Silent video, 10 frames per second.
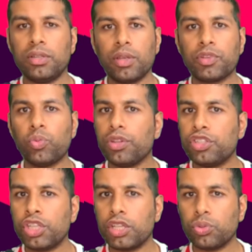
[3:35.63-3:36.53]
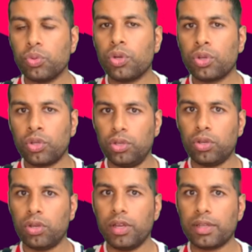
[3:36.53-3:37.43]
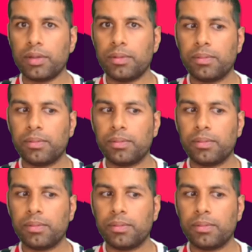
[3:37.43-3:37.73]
terms of what the schedule could look like.